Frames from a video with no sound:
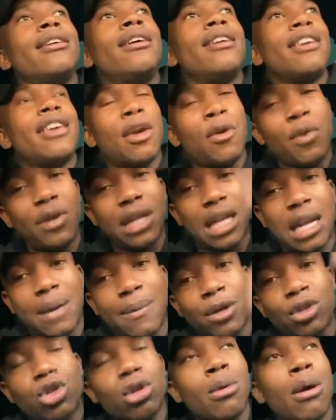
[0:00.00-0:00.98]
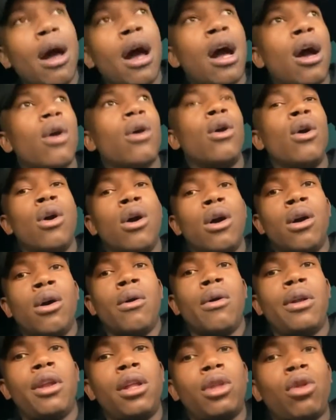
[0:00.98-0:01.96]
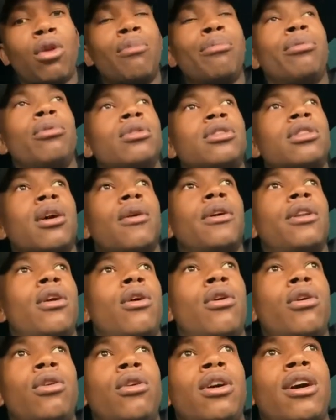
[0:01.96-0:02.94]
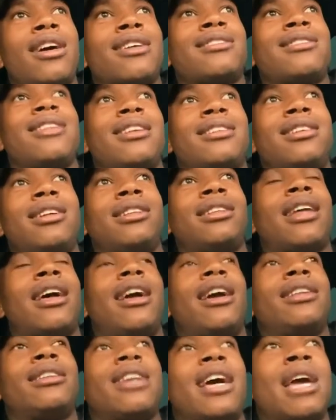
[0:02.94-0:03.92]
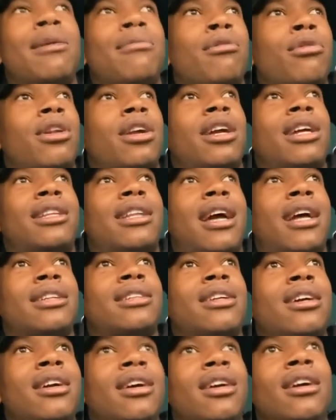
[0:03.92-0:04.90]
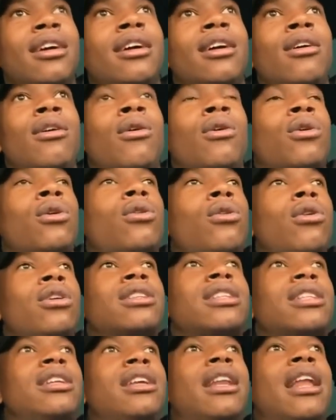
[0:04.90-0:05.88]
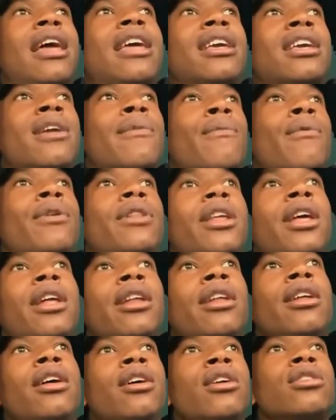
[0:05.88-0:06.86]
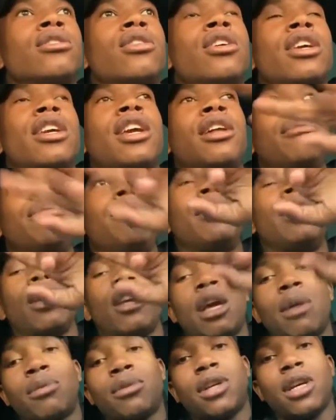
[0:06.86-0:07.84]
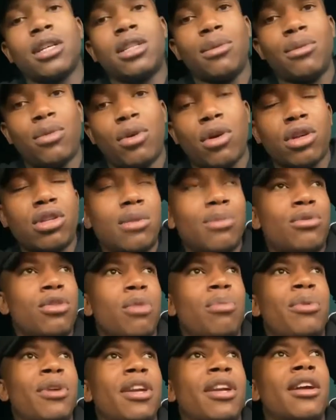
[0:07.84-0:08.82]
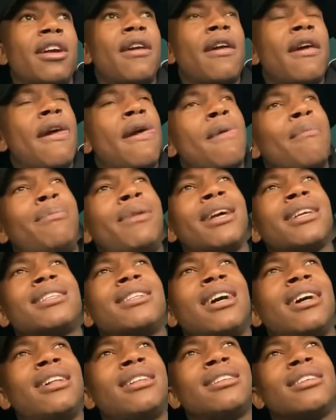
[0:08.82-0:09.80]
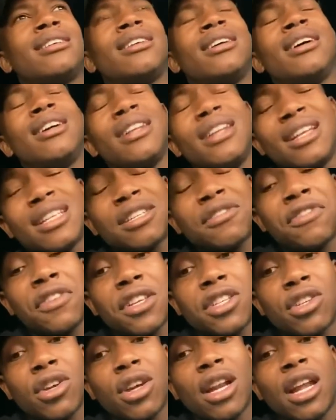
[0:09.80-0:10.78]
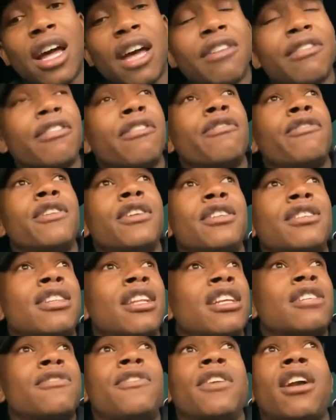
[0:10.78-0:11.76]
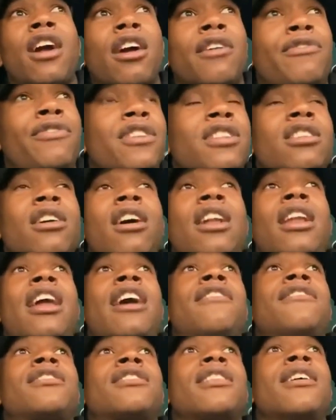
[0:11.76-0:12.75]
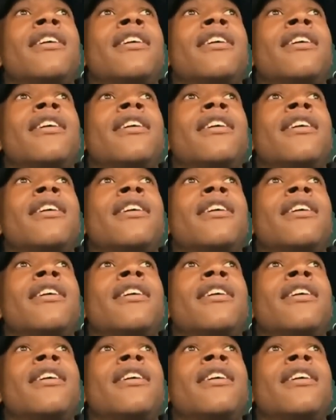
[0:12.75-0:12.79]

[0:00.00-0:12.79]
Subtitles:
Giving a labatova. Wana kompota wana kono hasla shelter at time or get that. Or to delay game on then. So you can be the gossip topic. Black child, let's fix your life. Let's fix our lives.